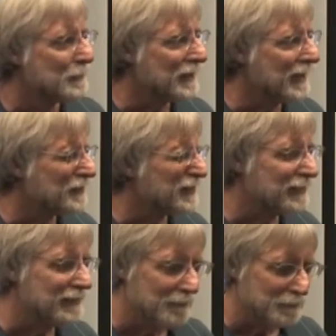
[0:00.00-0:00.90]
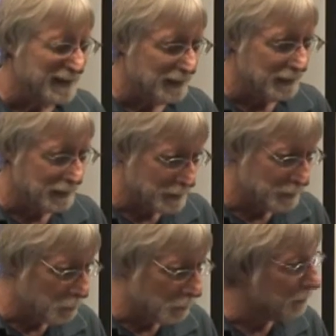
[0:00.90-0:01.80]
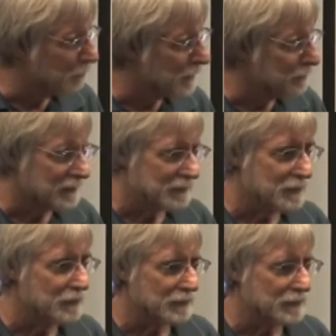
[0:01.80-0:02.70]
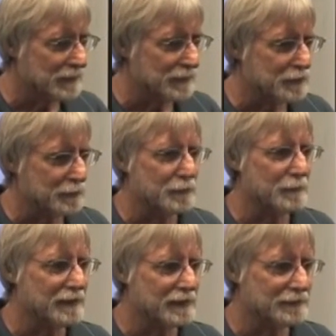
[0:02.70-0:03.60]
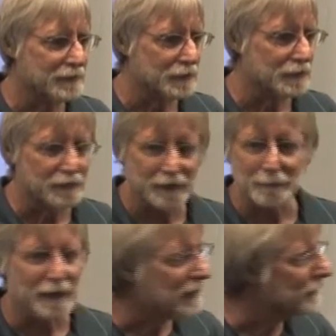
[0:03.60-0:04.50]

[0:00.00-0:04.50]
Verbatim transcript: But actually, uh, we have been using the telescopes from my office. And my